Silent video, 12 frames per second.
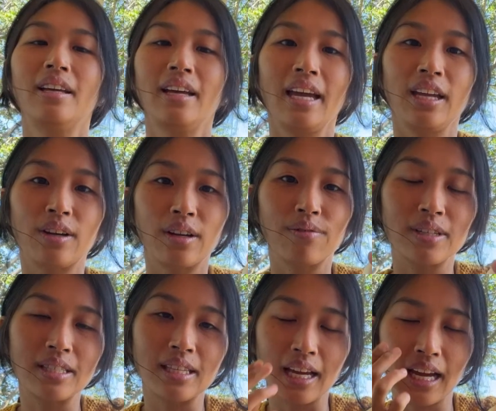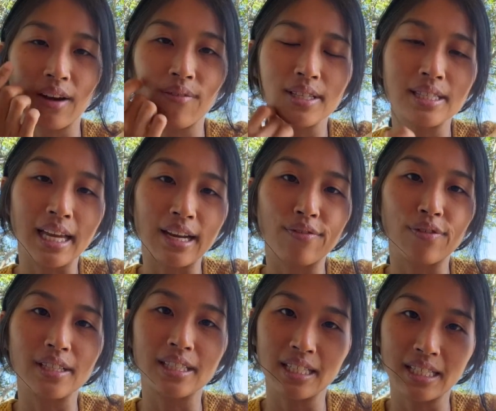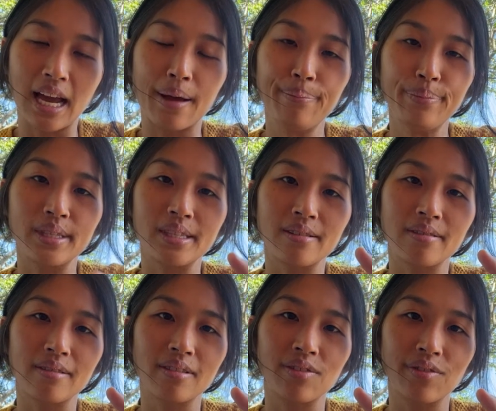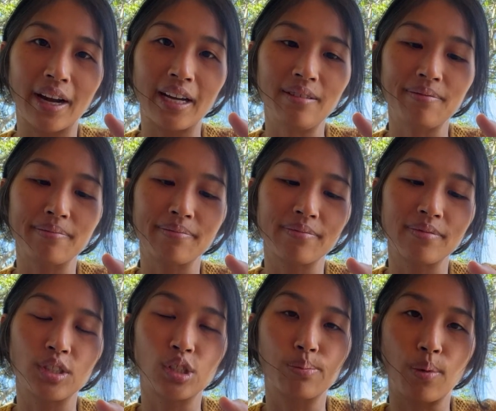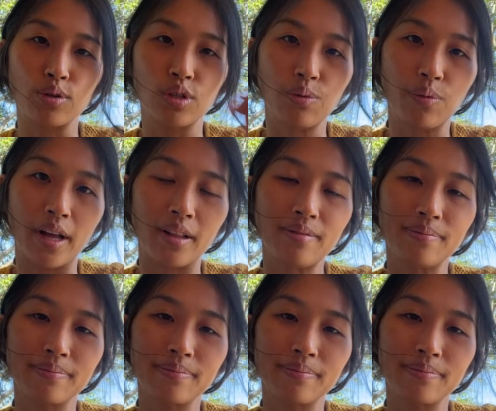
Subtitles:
It can withstand freezing temps, right? Just mulch it well.